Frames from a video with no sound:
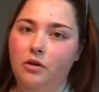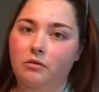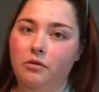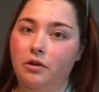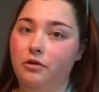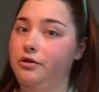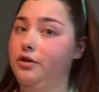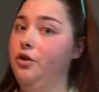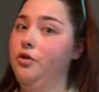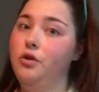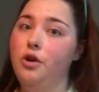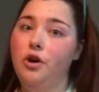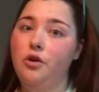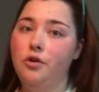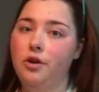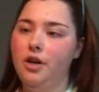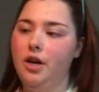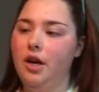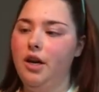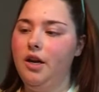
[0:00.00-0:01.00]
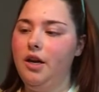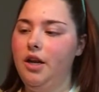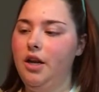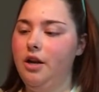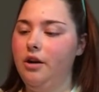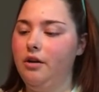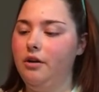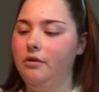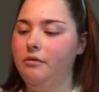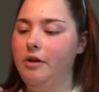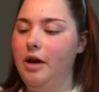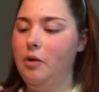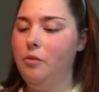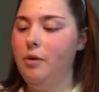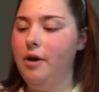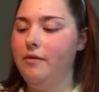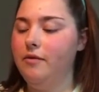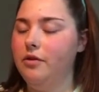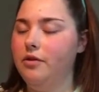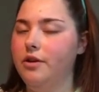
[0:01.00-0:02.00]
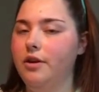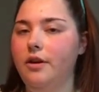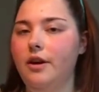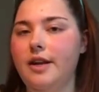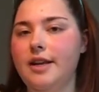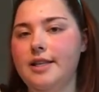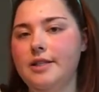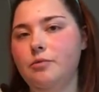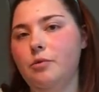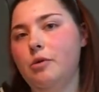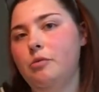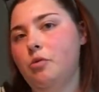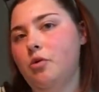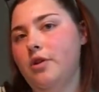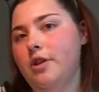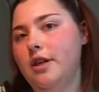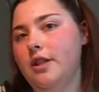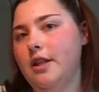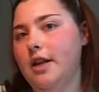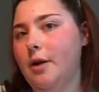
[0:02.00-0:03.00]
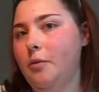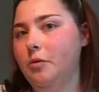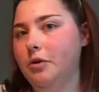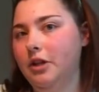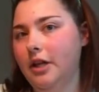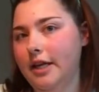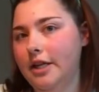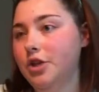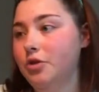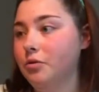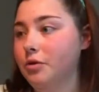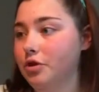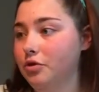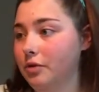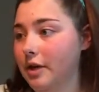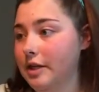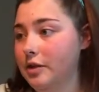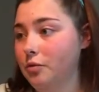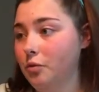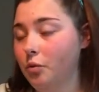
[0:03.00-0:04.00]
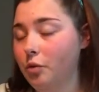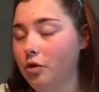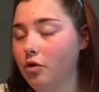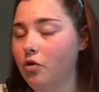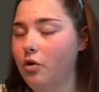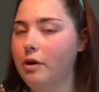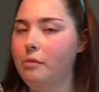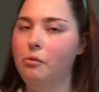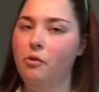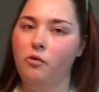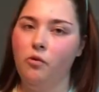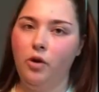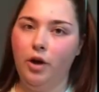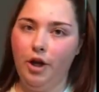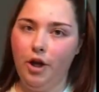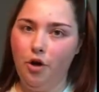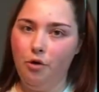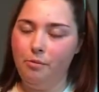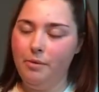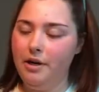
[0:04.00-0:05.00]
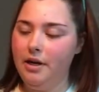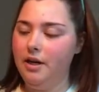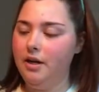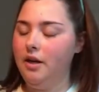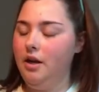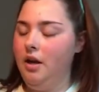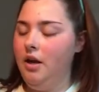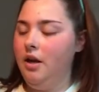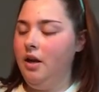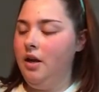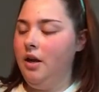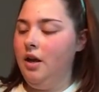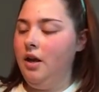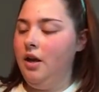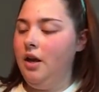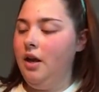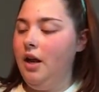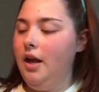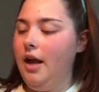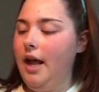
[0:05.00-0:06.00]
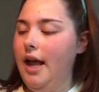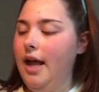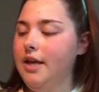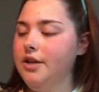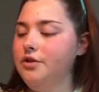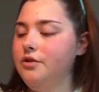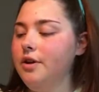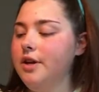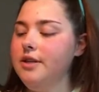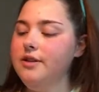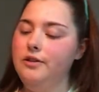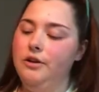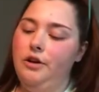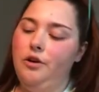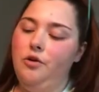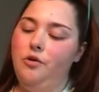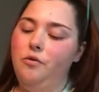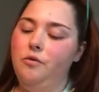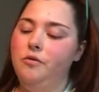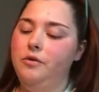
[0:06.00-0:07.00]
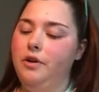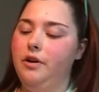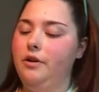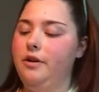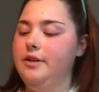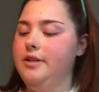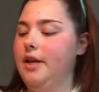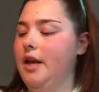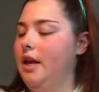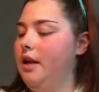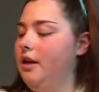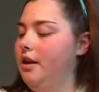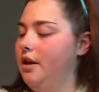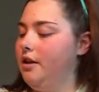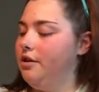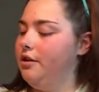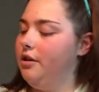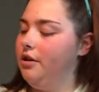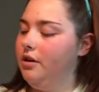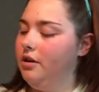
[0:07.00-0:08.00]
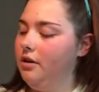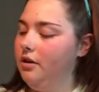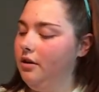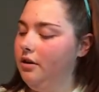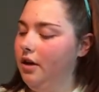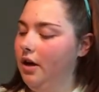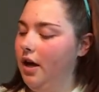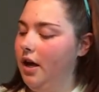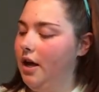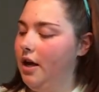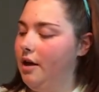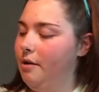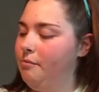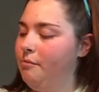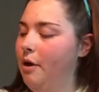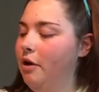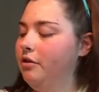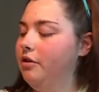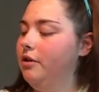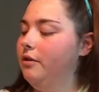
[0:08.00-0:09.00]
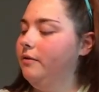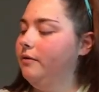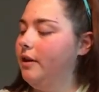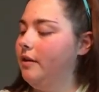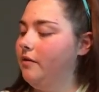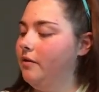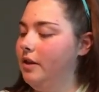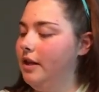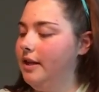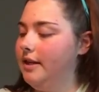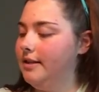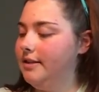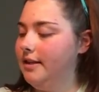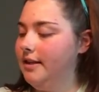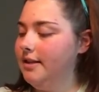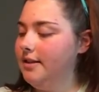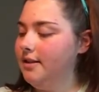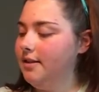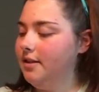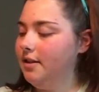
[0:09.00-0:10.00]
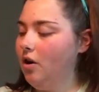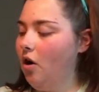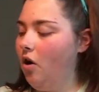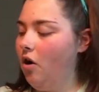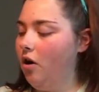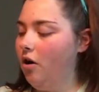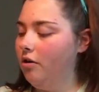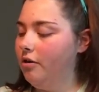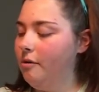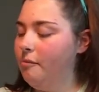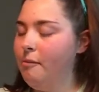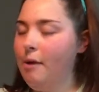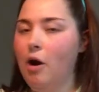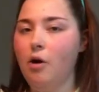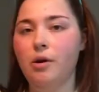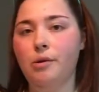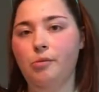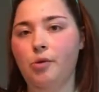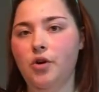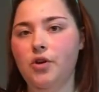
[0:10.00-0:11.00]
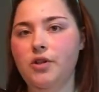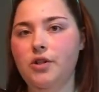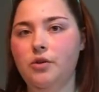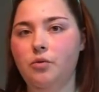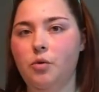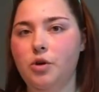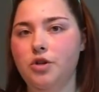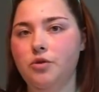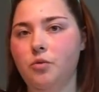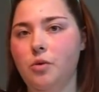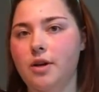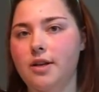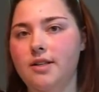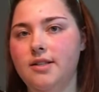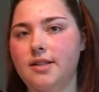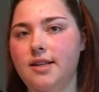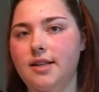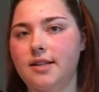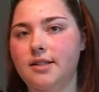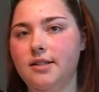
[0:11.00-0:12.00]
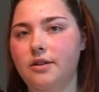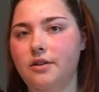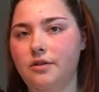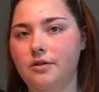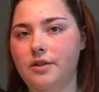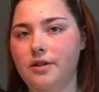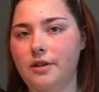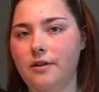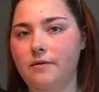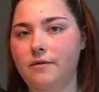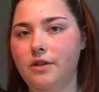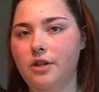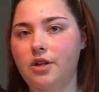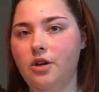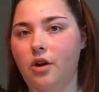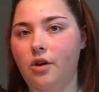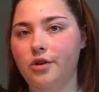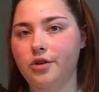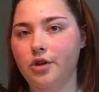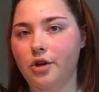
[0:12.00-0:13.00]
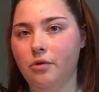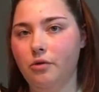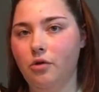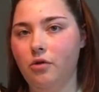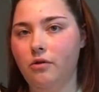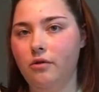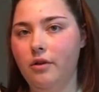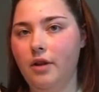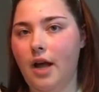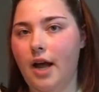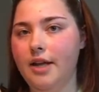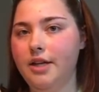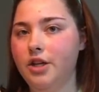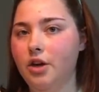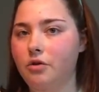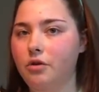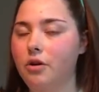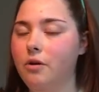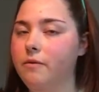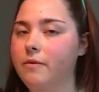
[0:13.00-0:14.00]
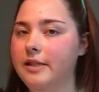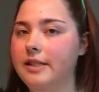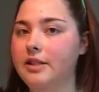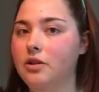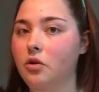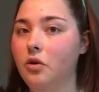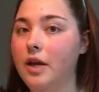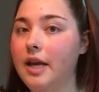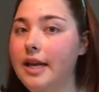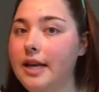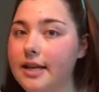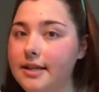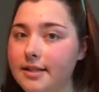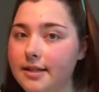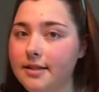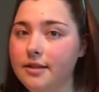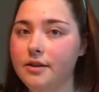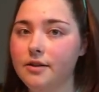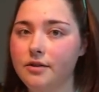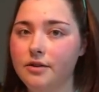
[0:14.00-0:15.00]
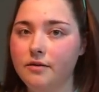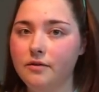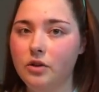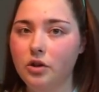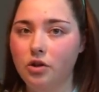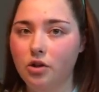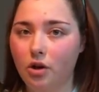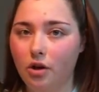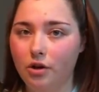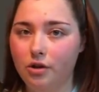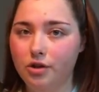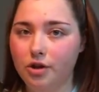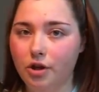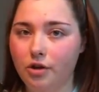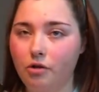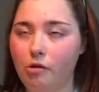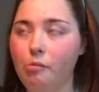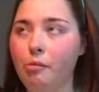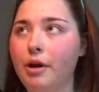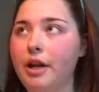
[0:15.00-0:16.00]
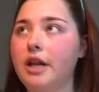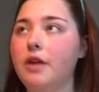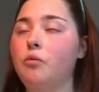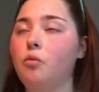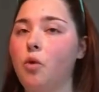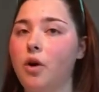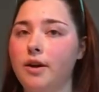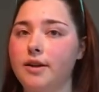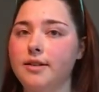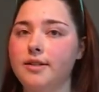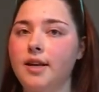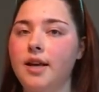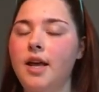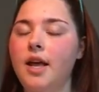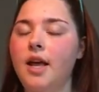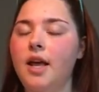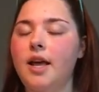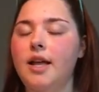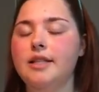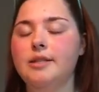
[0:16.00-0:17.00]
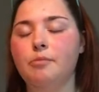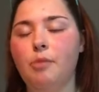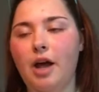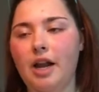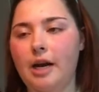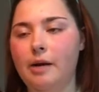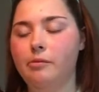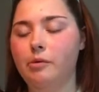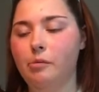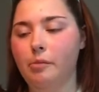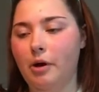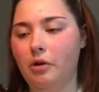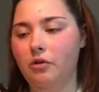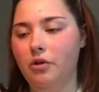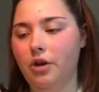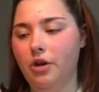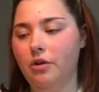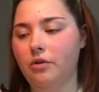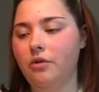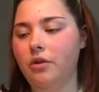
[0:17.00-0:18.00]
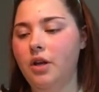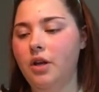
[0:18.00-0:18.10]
There's no coconut in here. However, there is one more thing that I would like to address real quick before I open it. As you guys know, there is another Mountain Dew flavor that exists called Maui Burst, which was exclusive to Dollar General. I don't know if it still is exclusive to Dollar General, but it was. It's pineapple Mountain Dew.